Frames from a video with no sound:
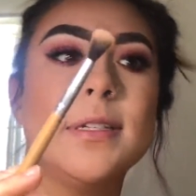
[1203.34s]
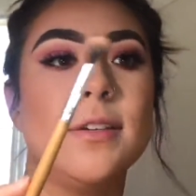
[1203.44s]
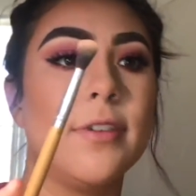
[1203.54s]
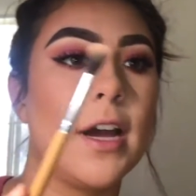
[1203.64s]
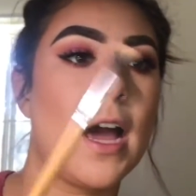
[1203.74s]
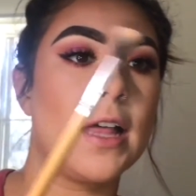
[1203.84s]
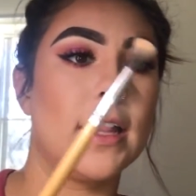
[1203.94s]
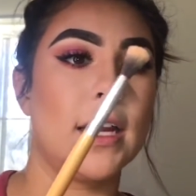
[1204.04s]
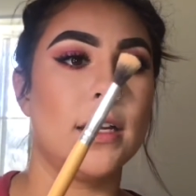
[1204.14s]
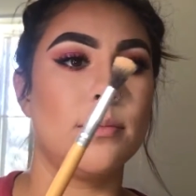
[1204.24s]
Specific
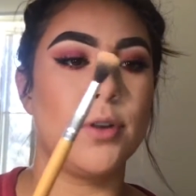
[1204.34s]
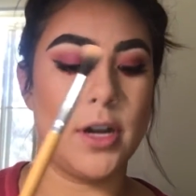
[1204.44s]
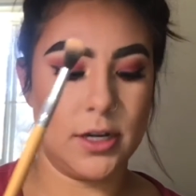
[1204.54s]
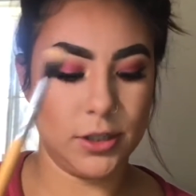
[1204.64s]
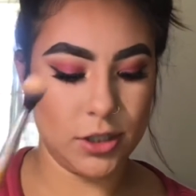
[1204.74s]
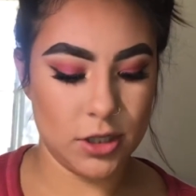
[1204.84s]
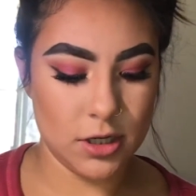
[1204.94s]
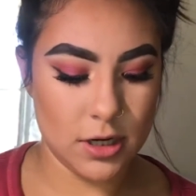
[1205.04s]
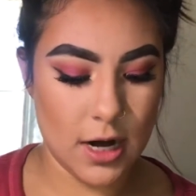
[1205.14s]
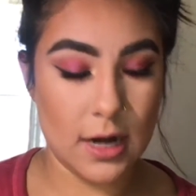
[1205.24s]
highlighting brush,
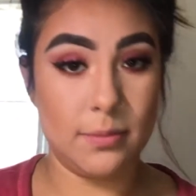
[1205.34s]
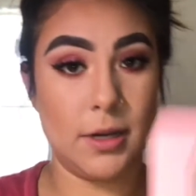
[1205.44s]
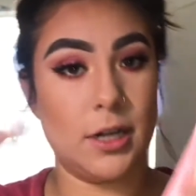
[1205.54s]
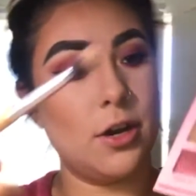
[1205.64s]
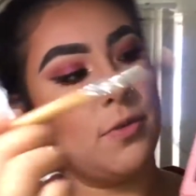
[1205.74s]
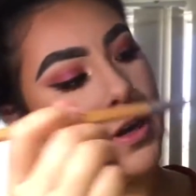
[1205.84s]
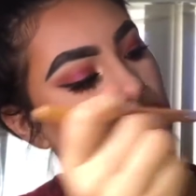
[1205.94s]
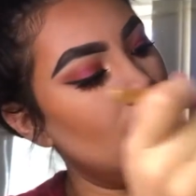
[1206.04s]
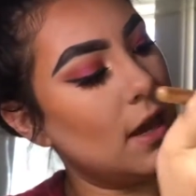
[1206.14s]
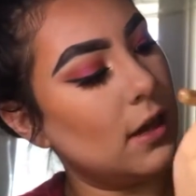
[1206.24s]
and I'm gonna go in
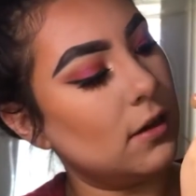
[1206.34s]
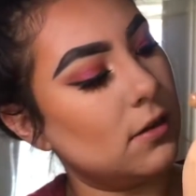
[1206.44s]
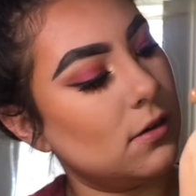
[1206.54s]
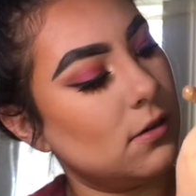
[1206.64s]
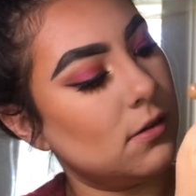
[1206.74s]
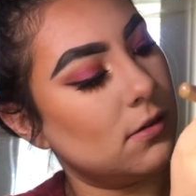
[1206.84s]
again.